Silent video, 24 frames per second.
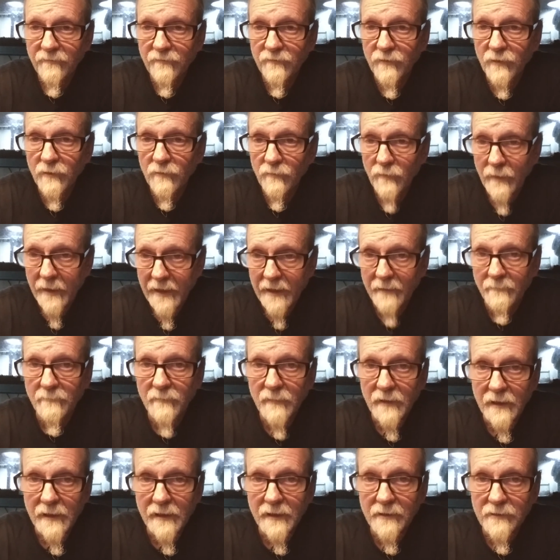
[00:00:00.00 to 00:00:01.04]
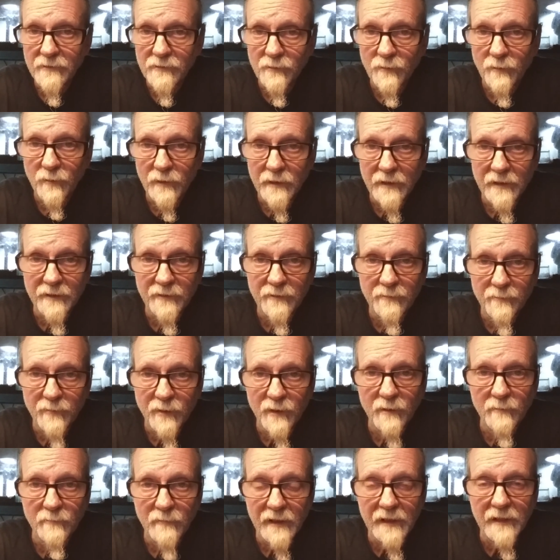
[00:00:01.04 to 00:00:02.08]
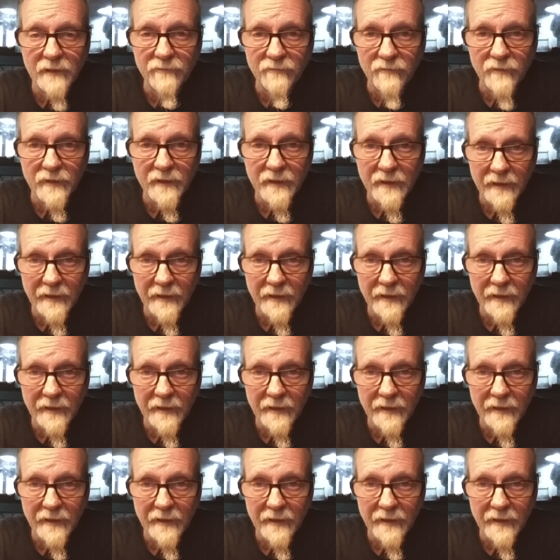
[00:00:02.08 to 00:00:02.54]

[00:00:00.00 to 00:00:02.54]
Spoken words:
for rat mites with permethrin,